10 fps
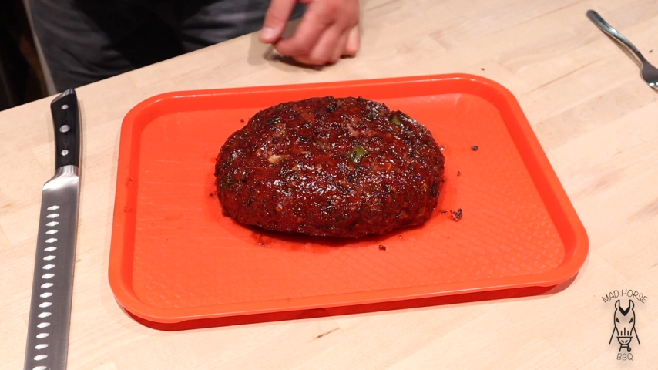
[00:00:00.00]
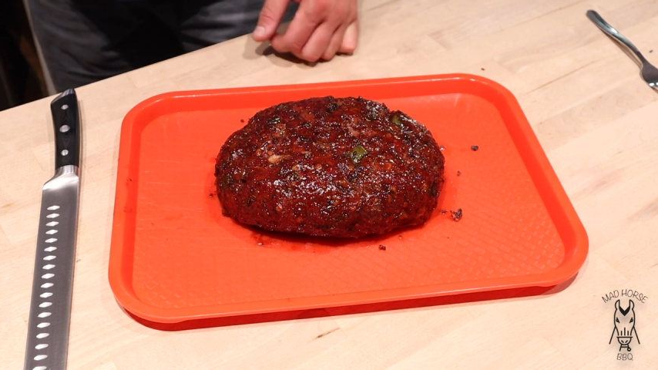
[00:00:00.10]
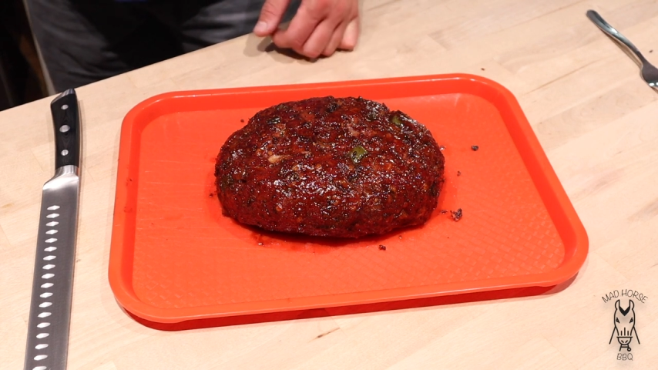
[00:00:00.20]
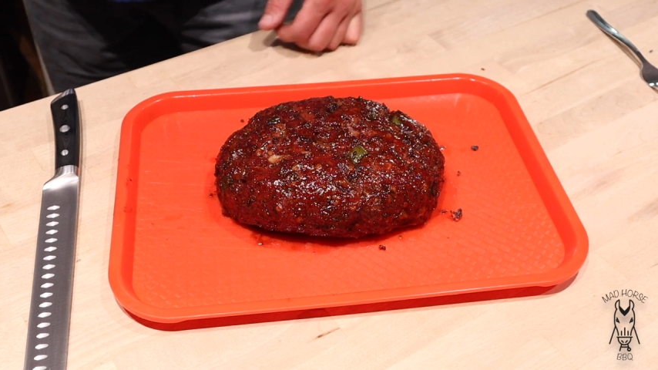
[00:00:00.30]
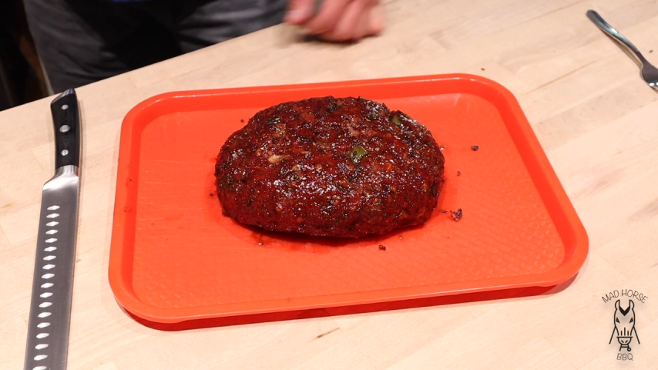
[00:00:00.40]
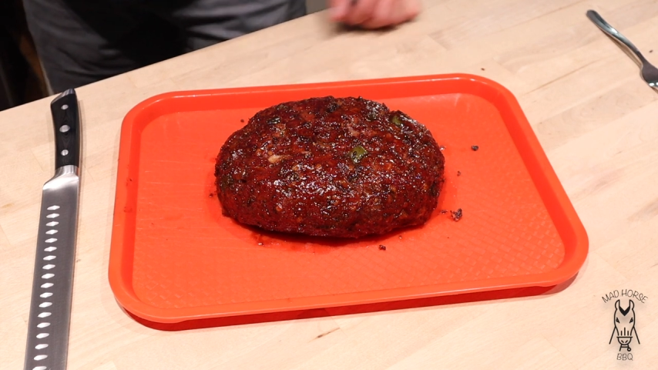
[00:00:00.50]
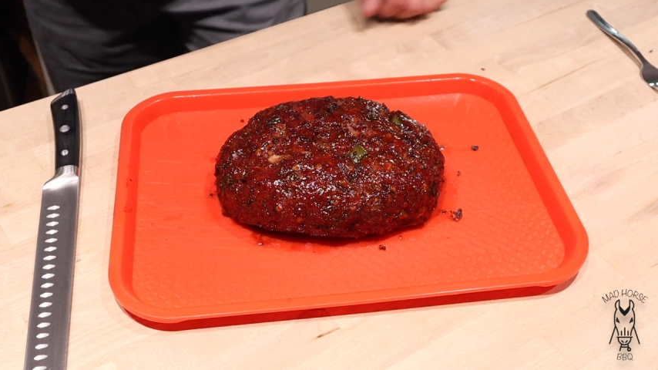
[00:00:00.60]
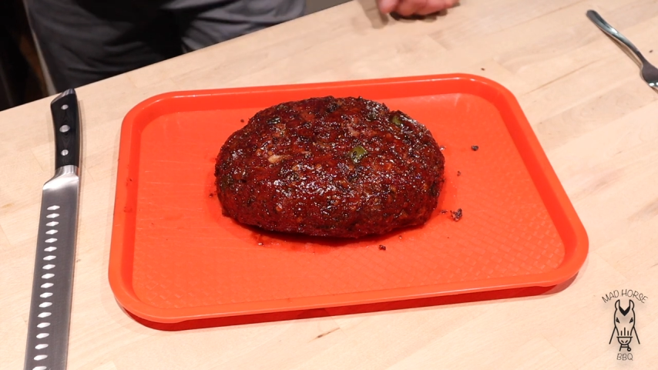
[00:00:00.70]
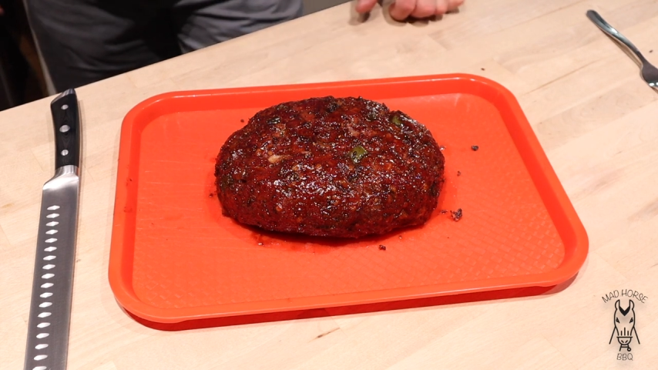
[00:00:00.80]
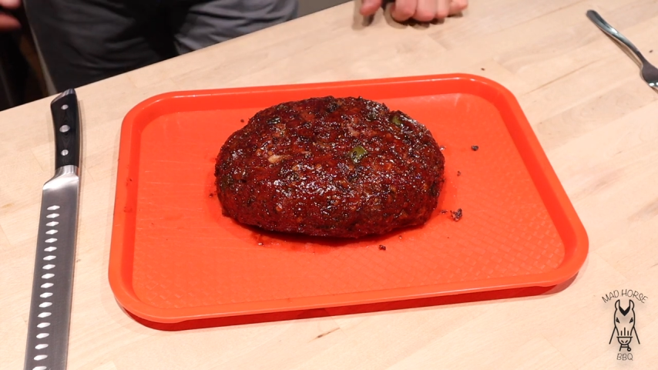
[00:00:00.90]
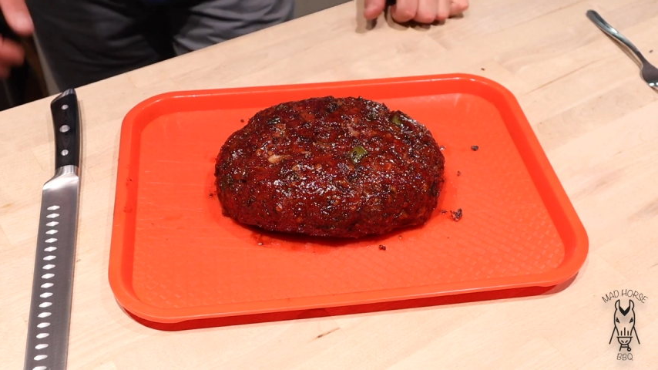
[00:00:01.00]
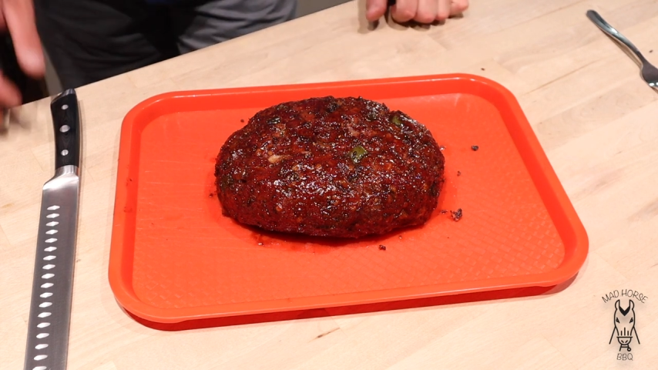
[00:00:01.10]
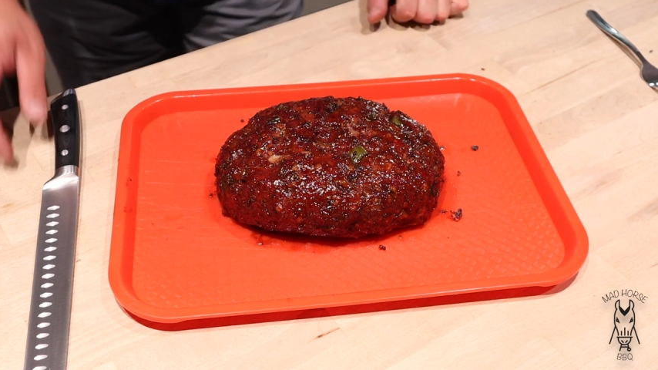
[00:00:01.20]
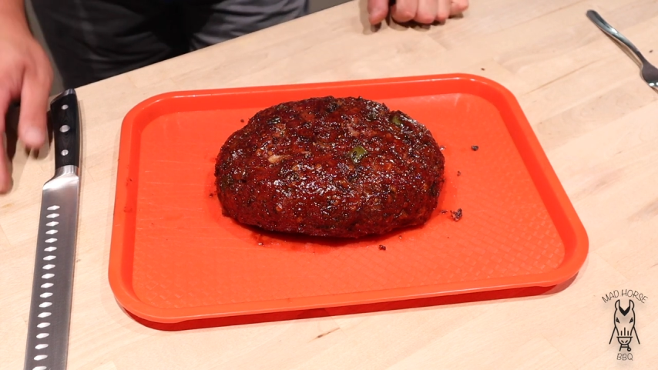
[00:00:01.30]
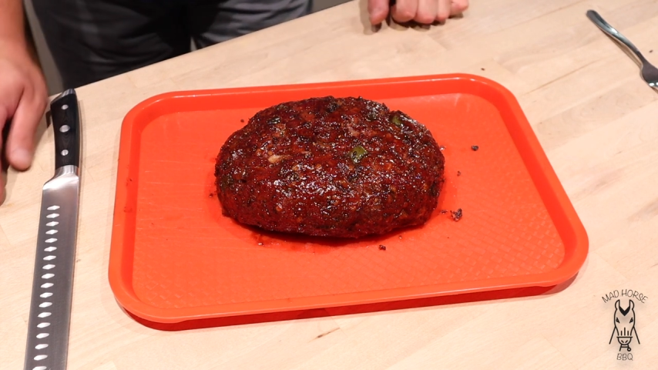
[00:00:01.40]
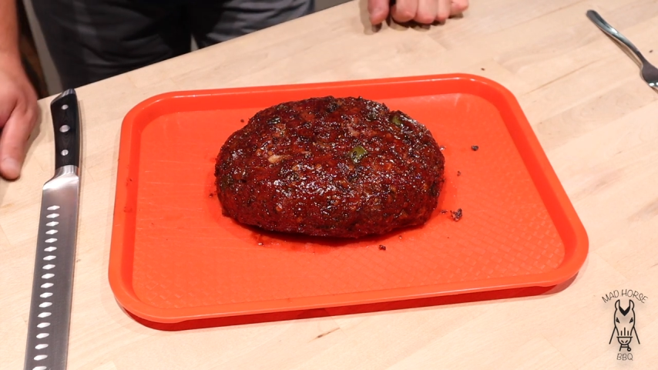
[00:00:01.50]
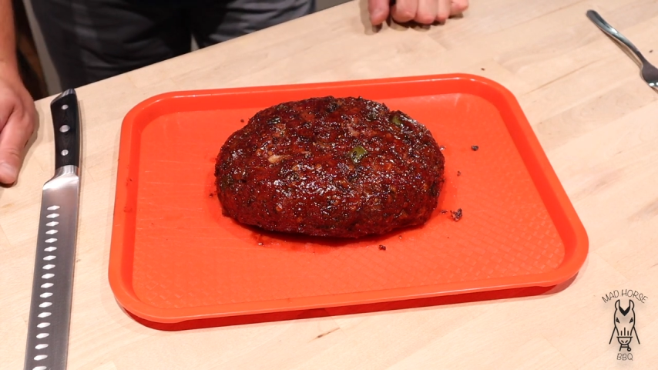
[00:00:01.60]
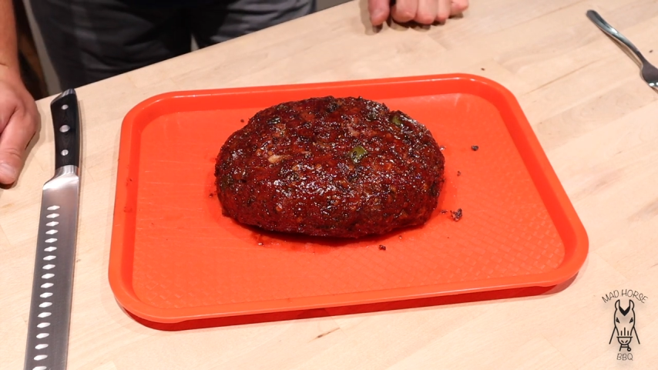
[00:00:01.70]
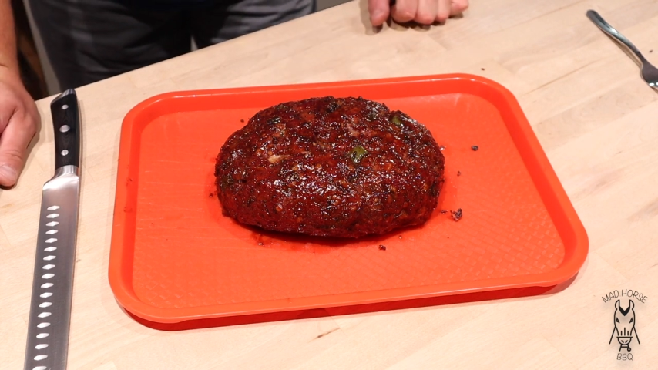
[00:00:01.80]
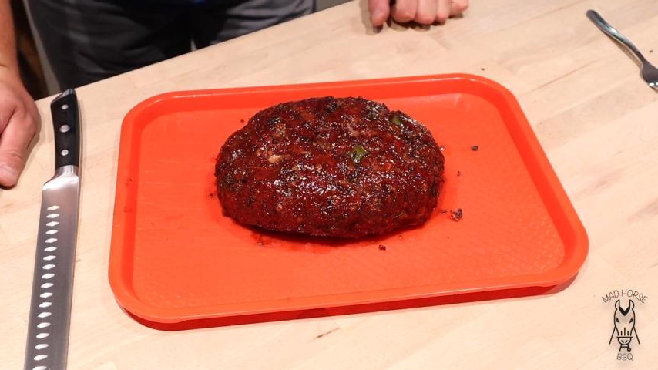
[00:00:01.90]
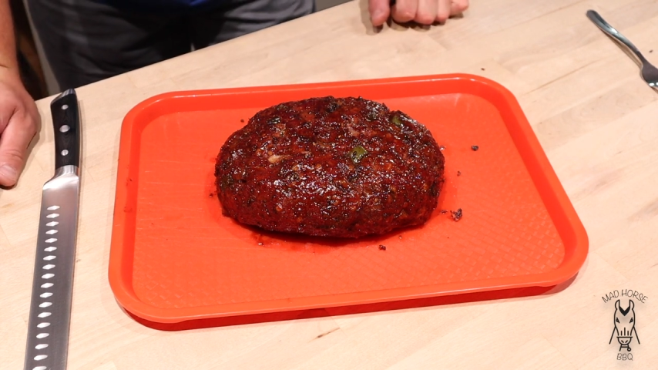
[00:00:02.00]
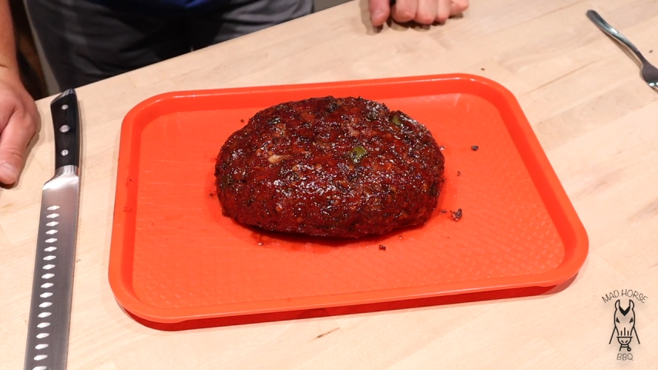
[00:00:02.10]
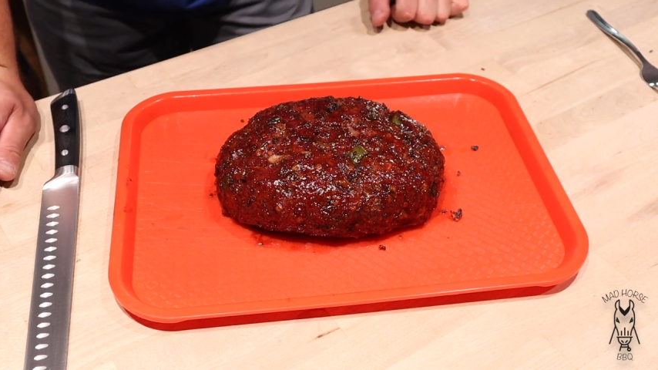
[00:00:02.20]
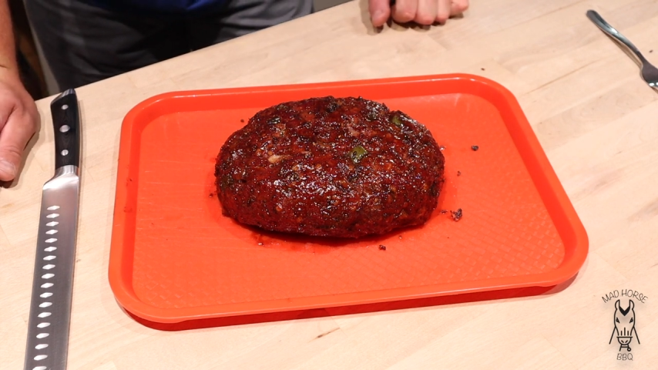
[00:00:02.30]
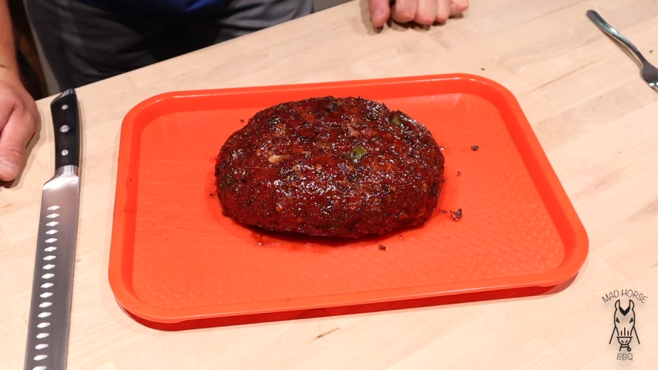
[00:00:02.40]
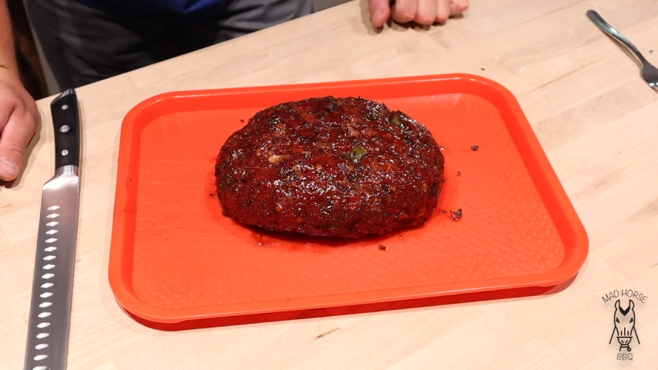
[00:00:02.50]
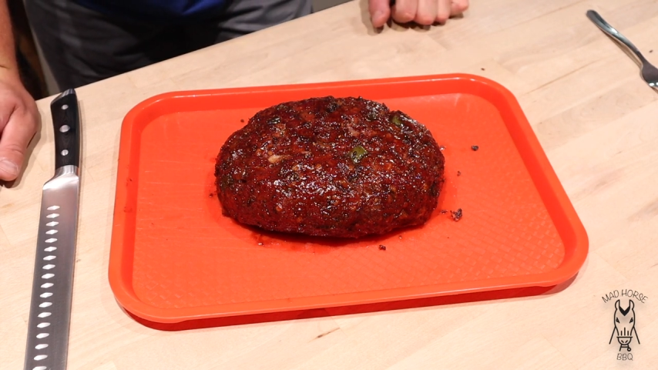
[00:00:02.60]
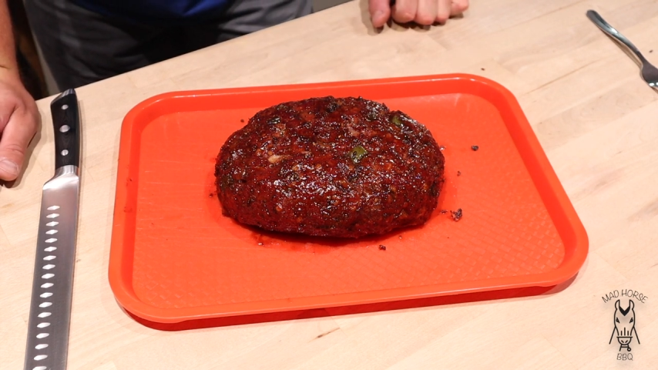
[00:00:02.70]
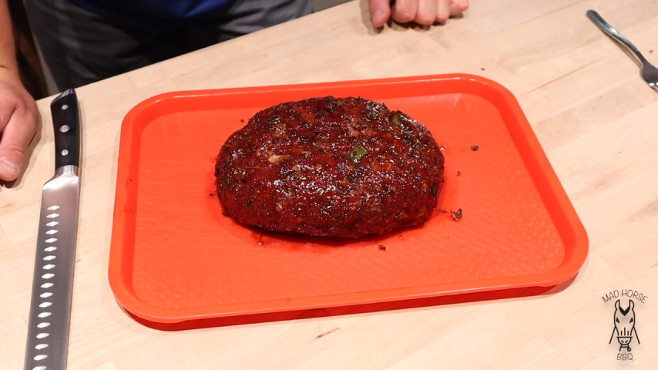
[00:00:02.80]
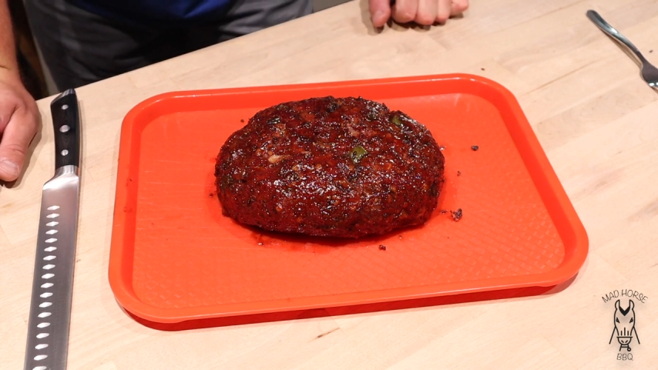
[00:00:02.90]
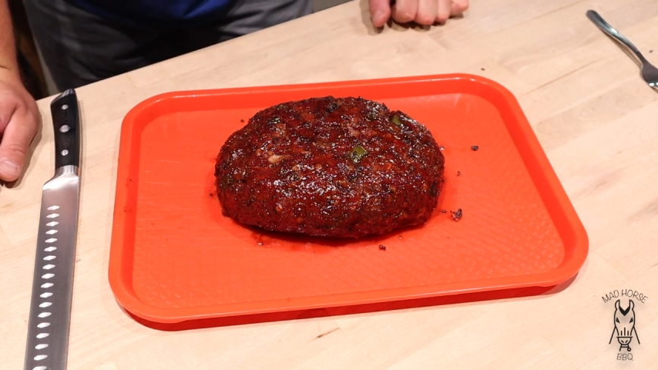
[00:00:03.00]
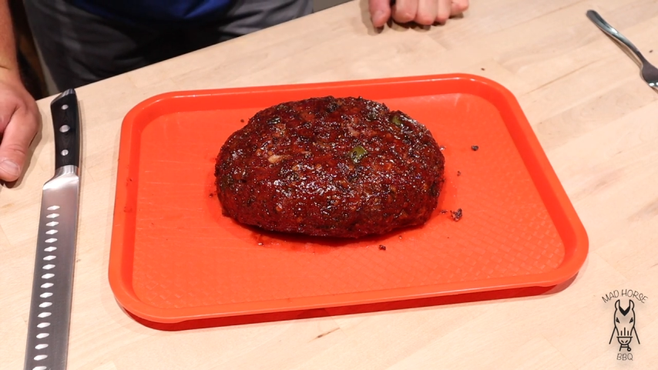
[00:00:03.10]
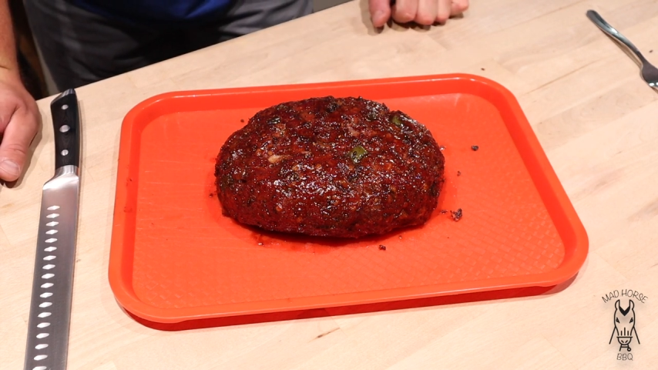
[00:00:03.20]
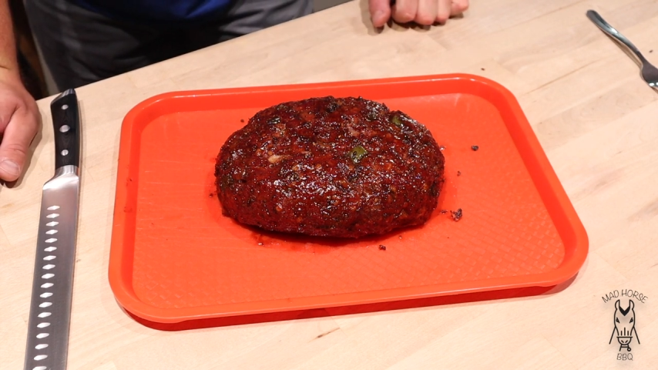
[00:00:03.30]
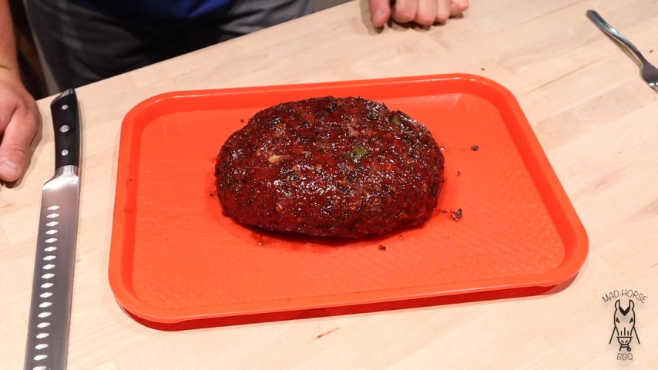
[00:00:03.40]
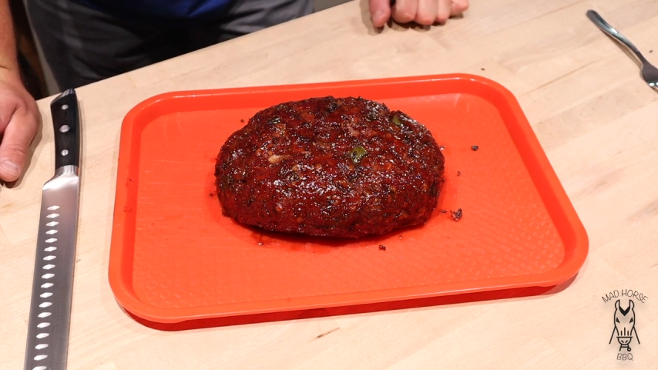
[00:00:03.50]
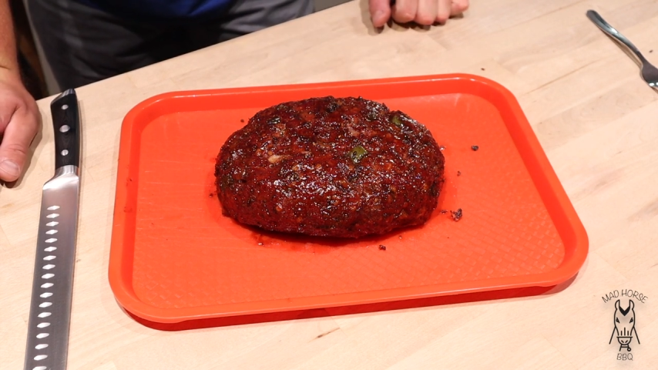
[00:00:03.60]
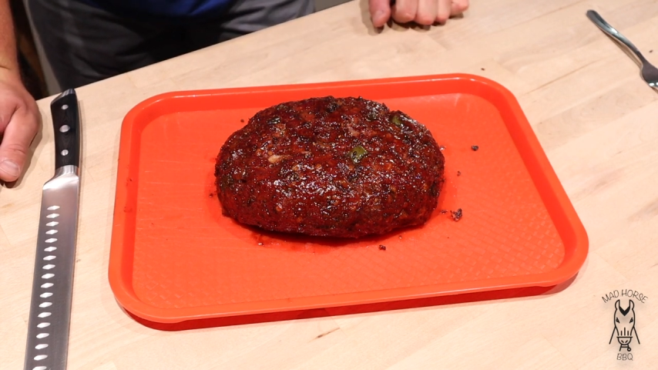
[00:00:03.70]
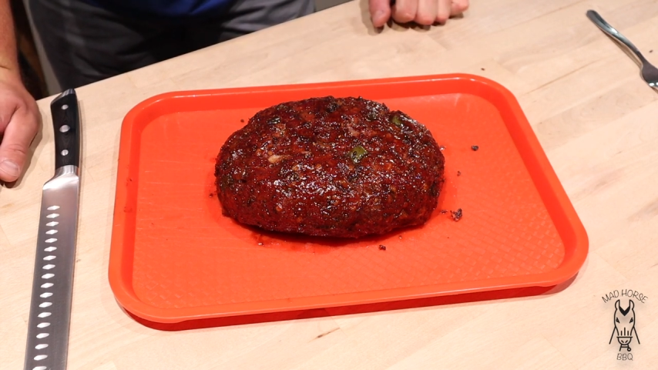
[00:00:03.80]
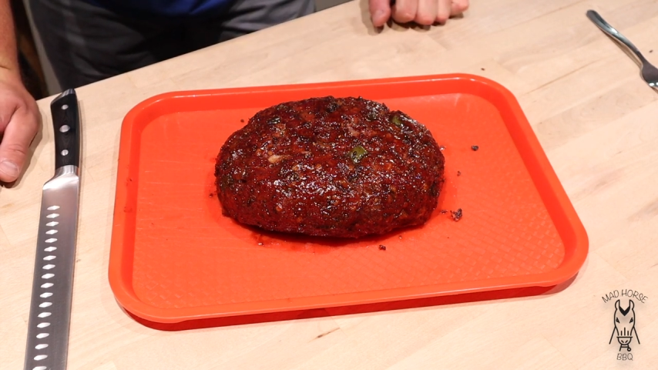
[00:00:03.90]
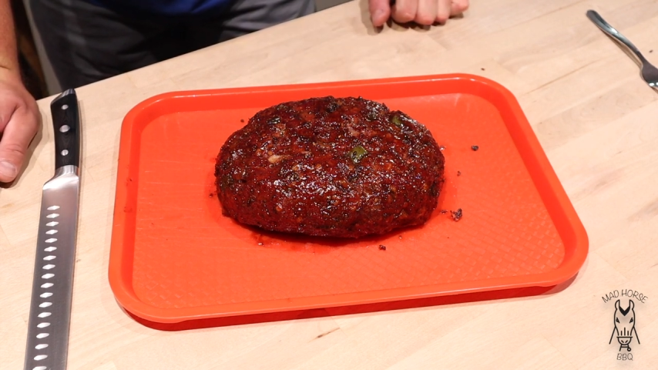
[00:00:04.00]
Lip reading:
(no speaker visible)